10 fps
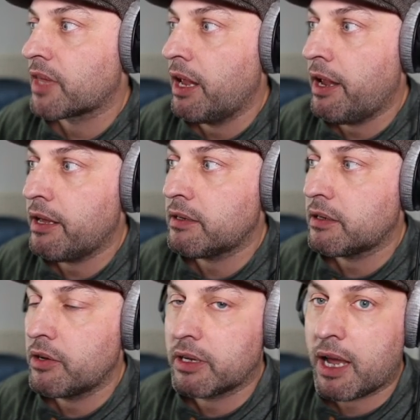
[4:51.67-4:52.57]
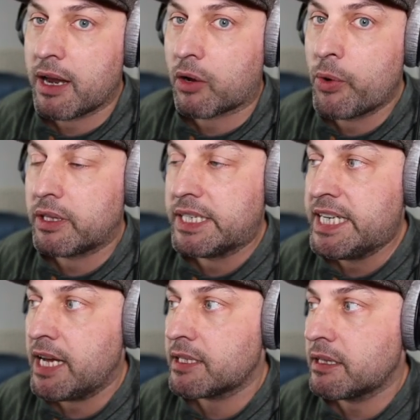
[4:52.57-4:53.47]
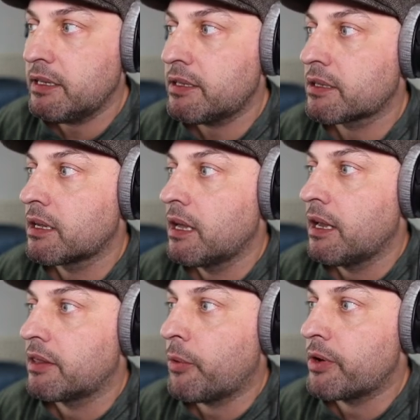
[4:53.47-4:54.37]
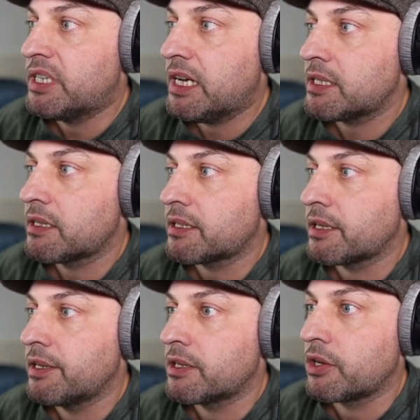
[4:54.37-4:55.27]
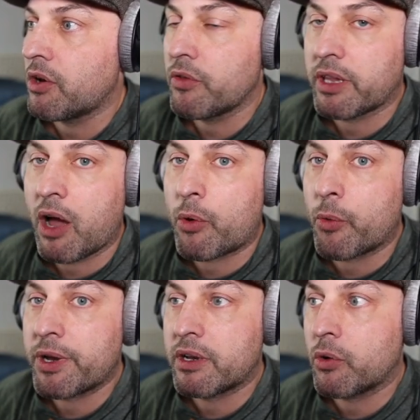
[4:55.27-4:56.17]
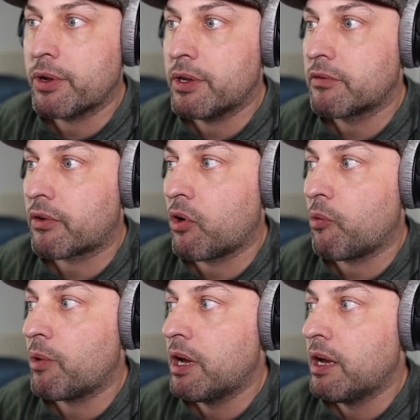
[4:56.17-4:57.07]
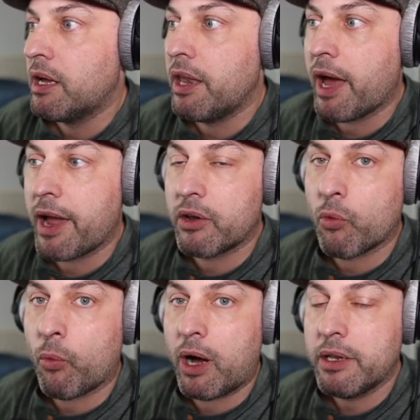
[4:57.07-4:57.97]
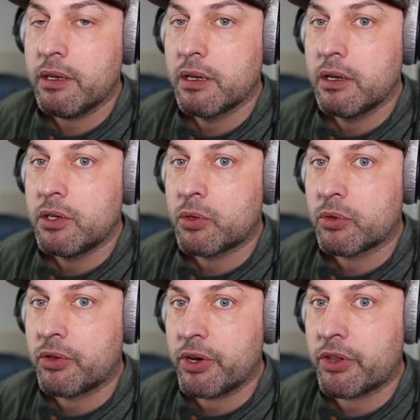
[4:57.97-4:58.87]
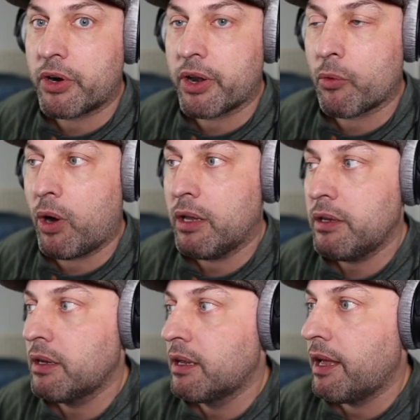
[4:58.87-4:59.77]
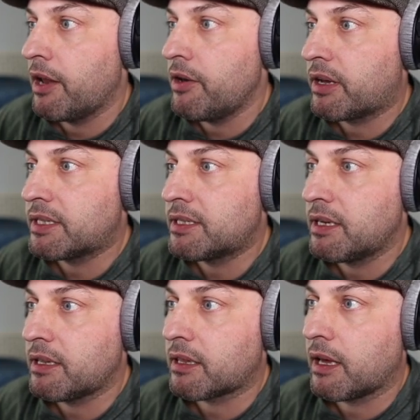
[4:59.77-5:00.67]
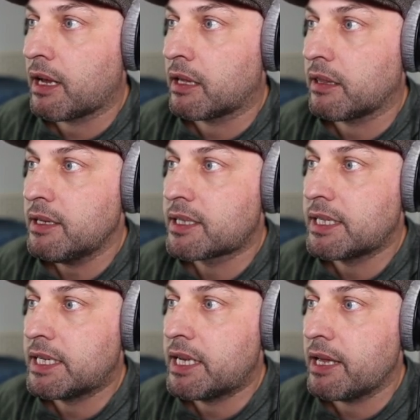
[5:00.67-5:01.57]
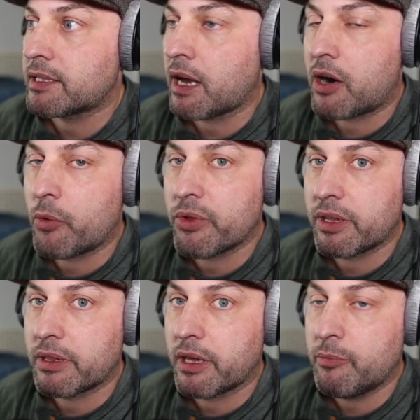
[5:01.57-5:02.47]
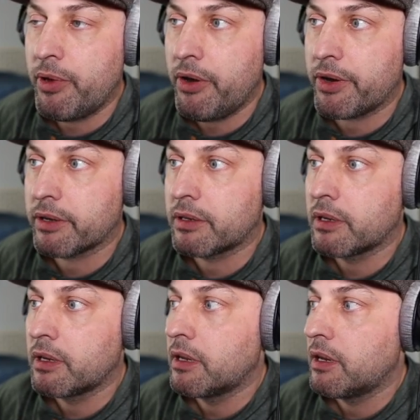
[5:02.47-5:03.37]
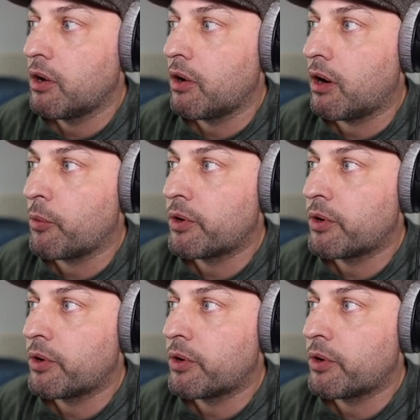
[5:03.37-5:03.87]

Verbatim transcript: and you could kind of quickly test this. The way you test this is you know that our window is from 9.1 to 3.31 and you could see that unless the dates are within that period, uh, we